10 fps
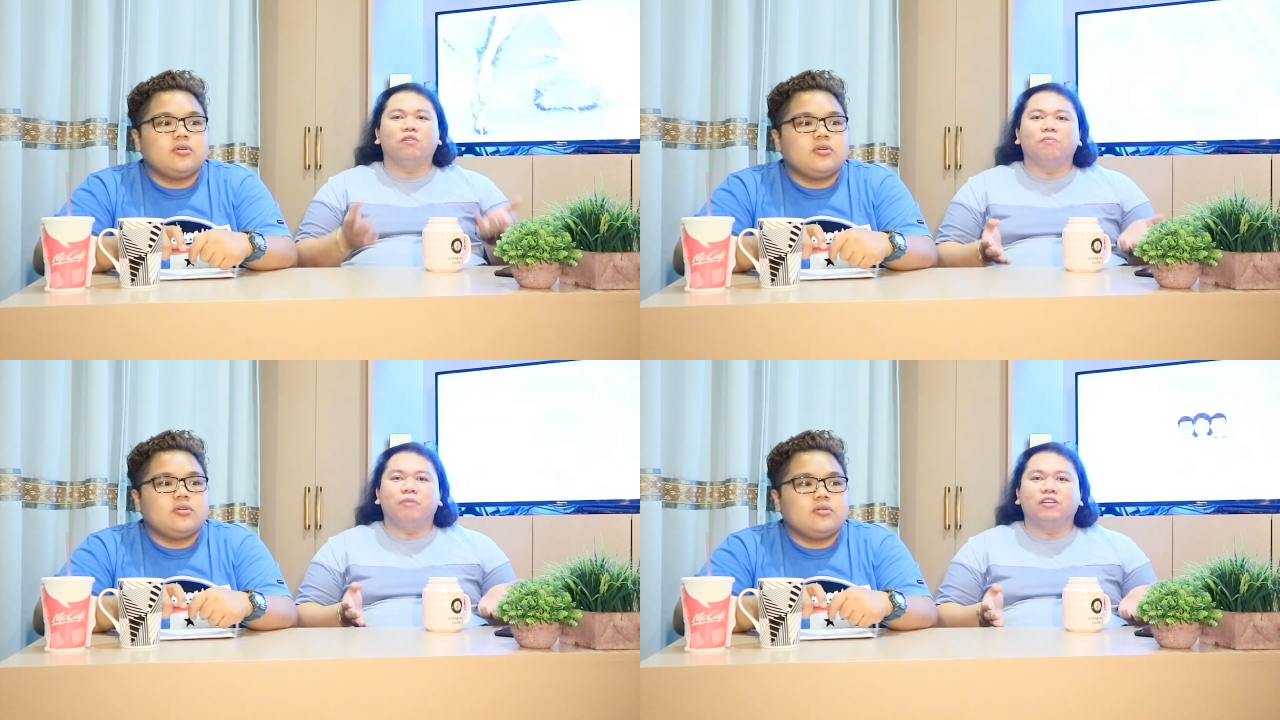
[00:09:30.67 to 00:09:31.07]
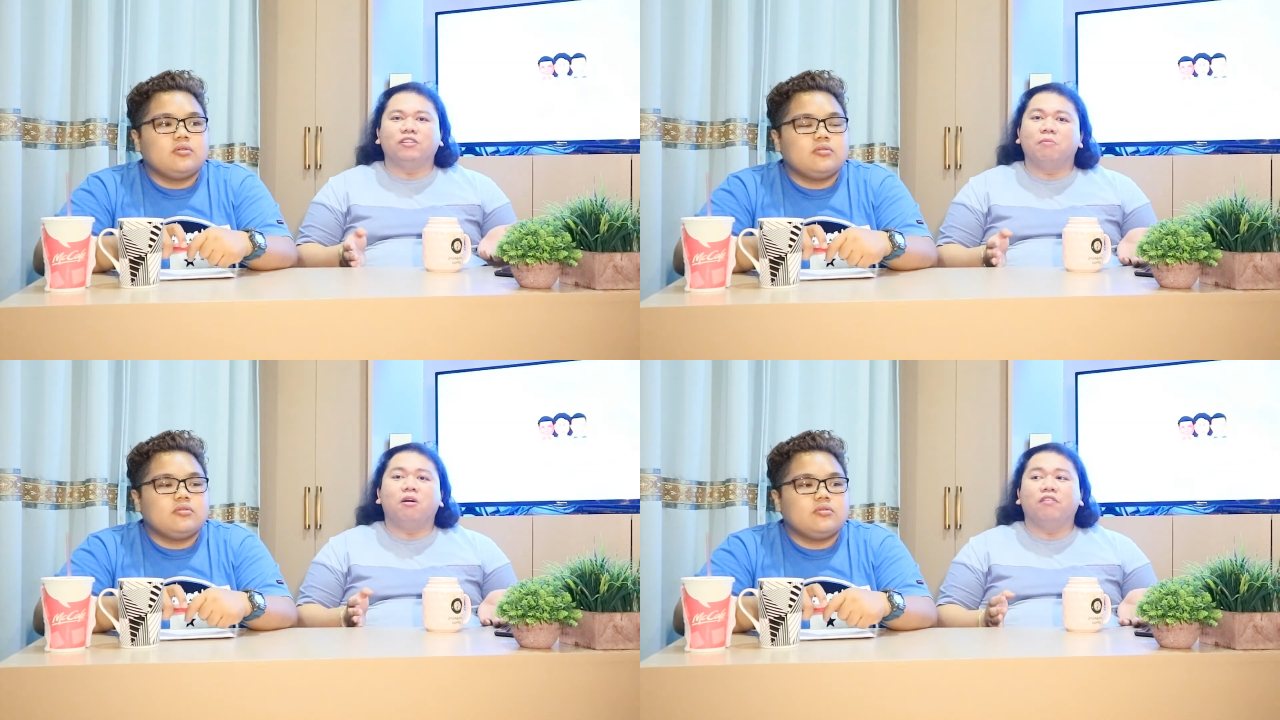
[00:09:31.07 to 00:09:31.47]
Speaker 1: i-compare
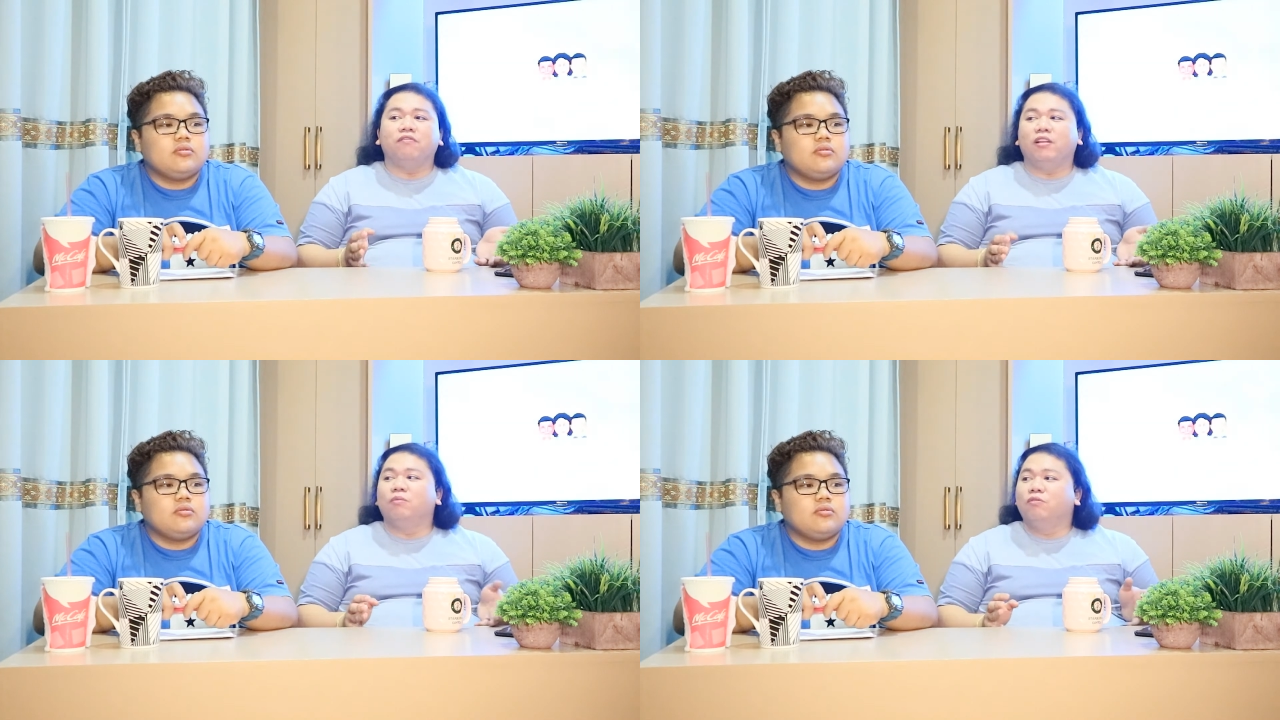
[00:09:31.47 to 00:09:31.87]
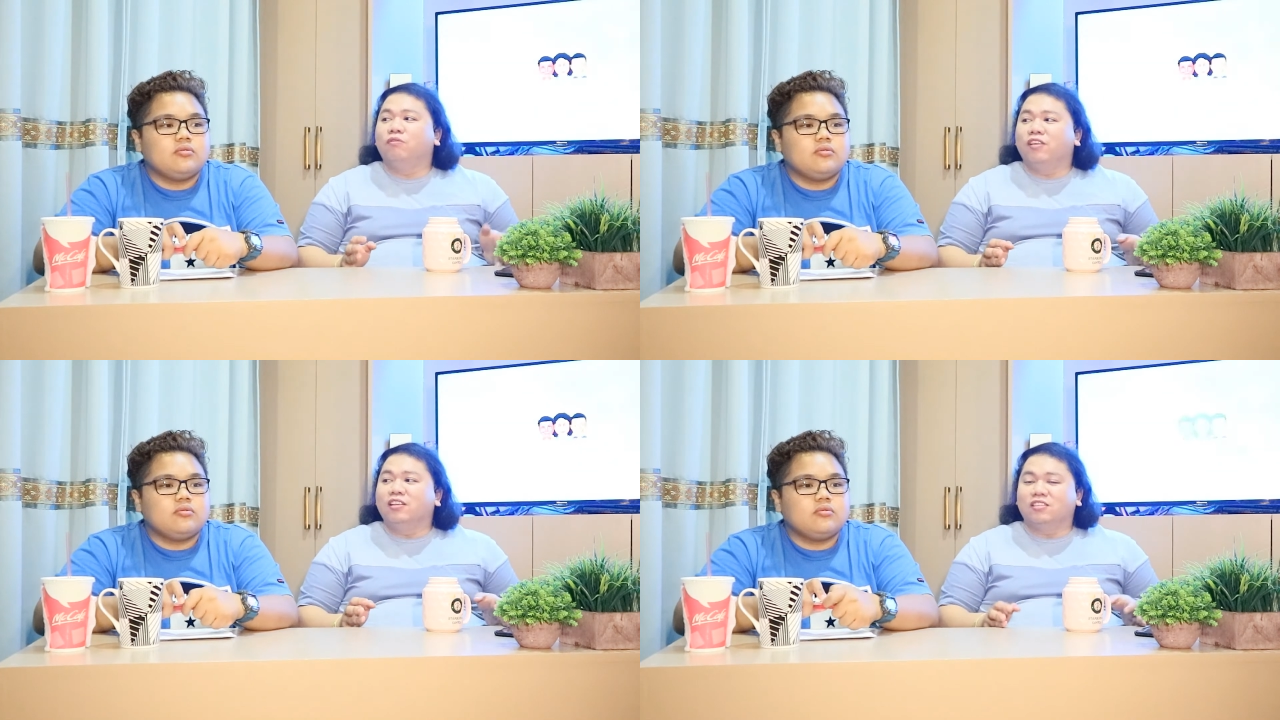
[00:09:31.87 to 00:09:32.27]
sa Marvel
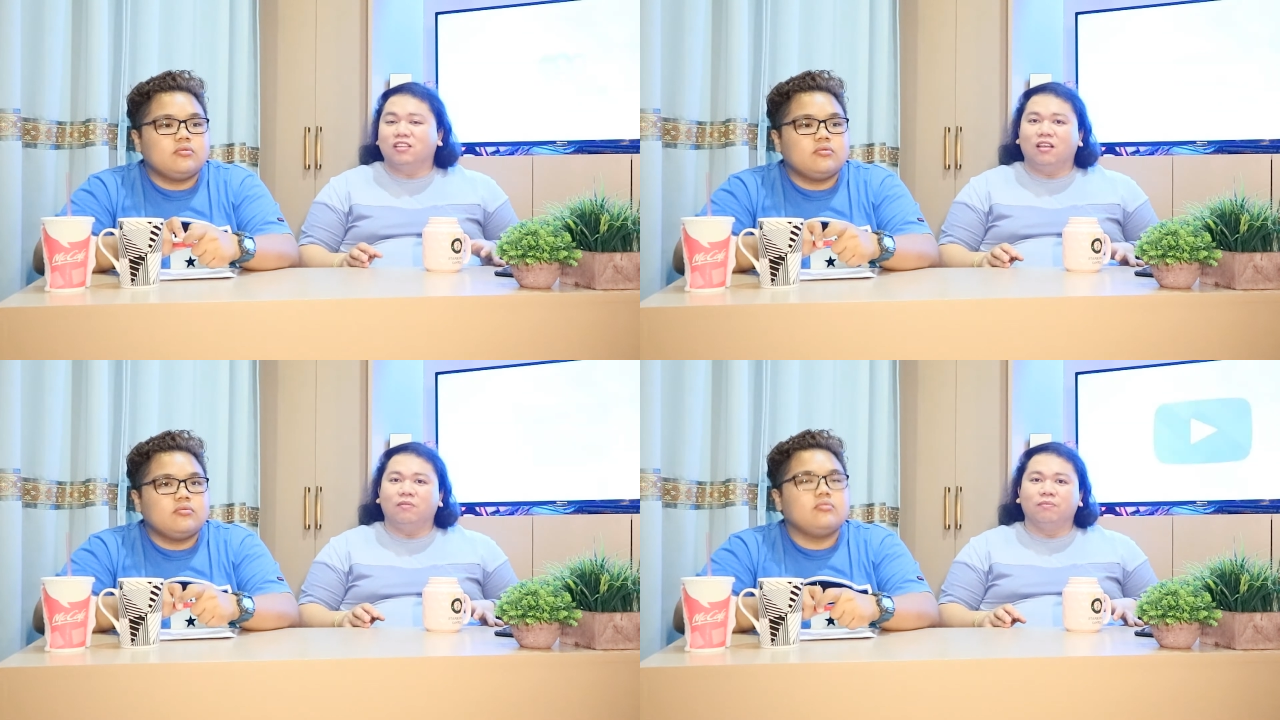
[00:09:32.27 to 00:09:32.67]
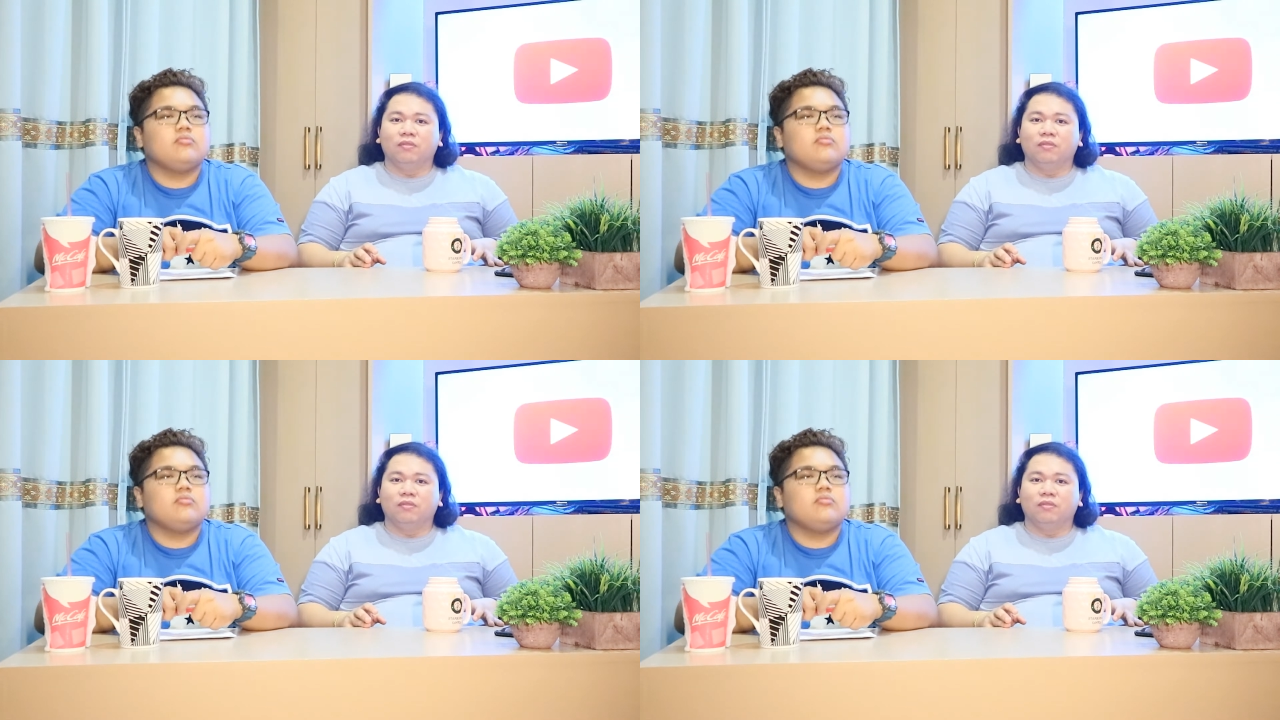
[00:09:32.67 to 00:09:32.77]
movies nga.